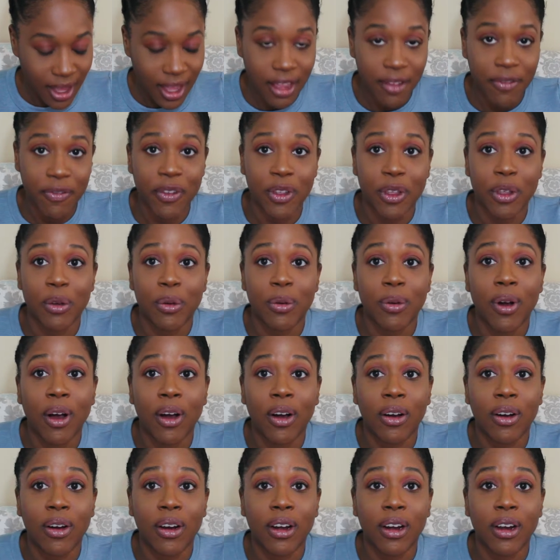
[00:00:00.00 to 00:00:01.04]
If you
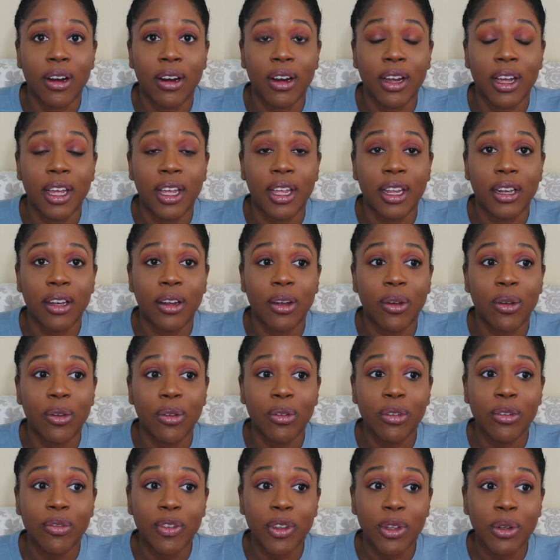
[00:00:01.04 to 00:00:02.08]
are an
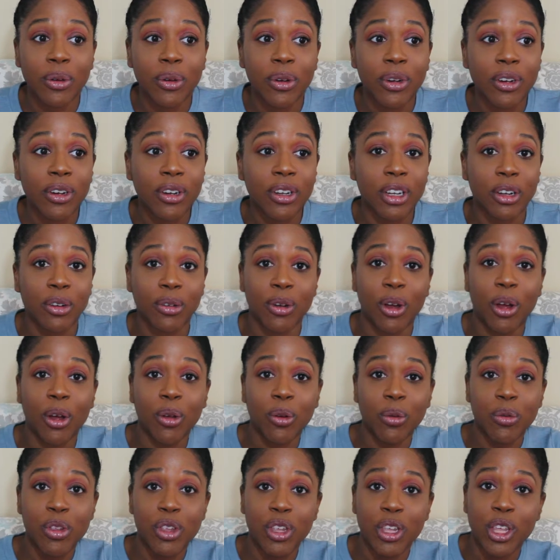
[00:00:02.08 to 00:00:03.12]
old viewer, you're an
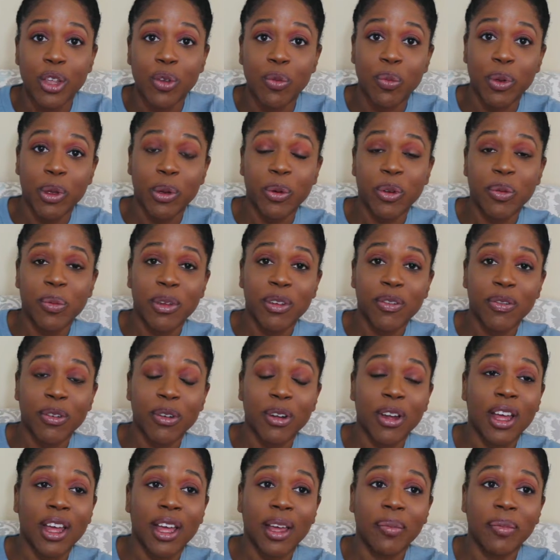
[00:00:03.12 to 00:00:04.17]
OG, you've been with me
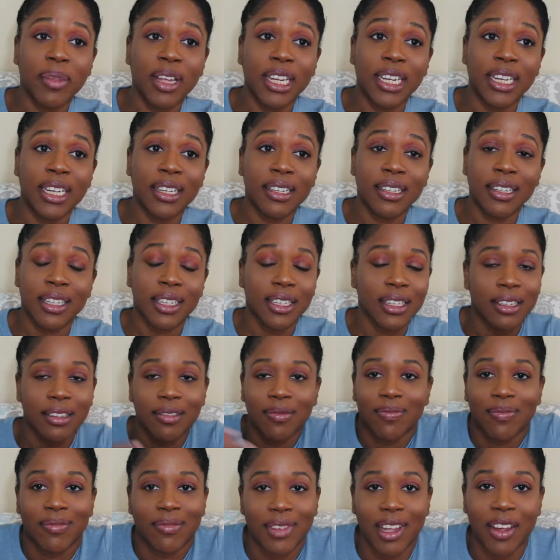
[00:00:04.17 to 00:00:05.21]
for a hot minute.
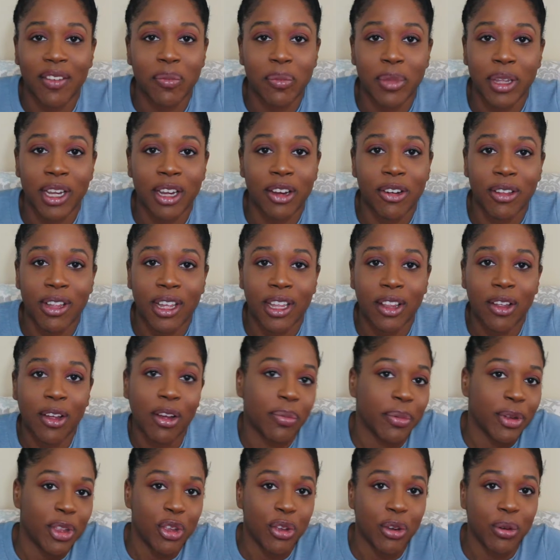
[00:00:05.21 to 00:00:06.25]
I haven't been here that
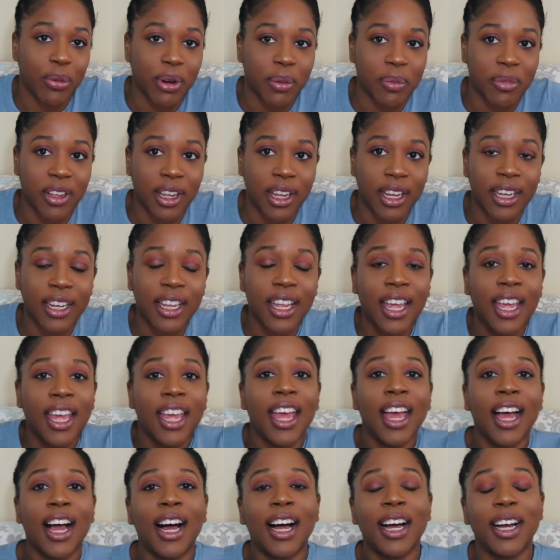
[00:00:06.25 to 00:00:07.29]
long, but you know what I'm saying.
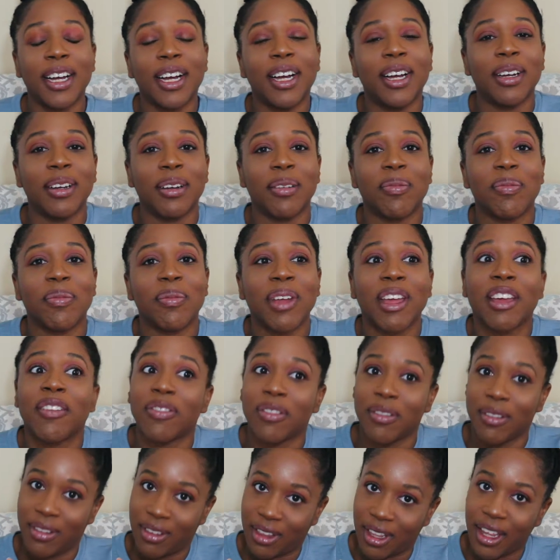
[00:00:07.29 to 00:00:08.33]

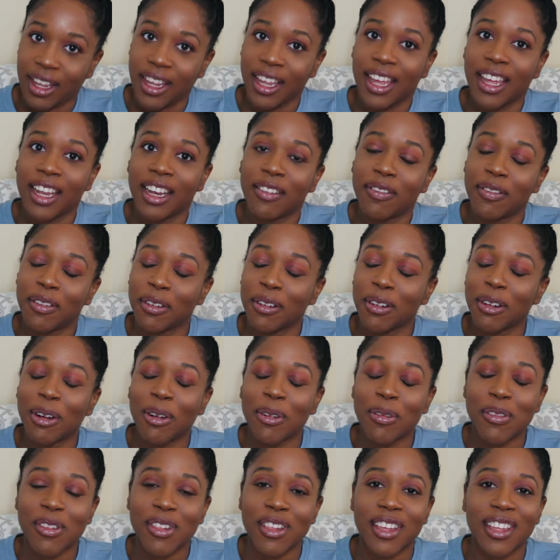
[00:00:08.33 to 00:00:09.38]
If you're an
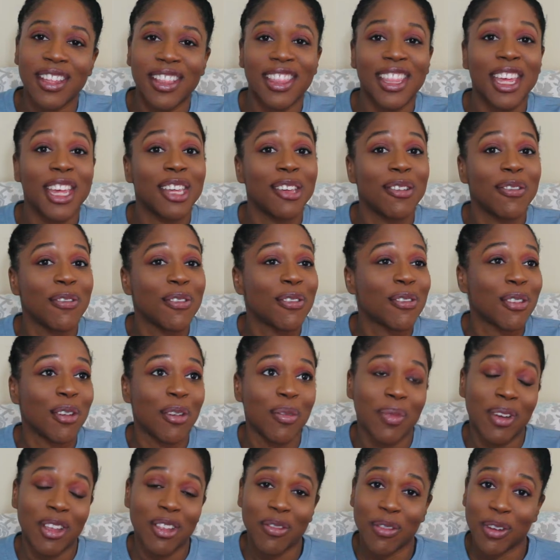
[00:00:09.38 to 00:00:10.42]
OG, thank you
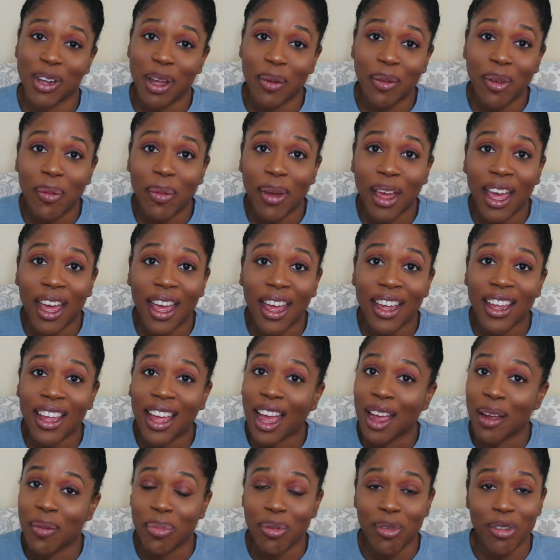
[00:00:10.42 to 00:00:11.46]
so much for coming back.
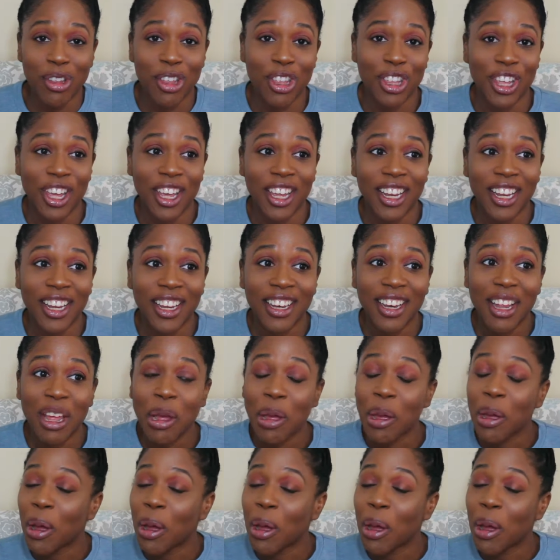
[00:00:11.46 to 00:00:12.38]
I appreciate it.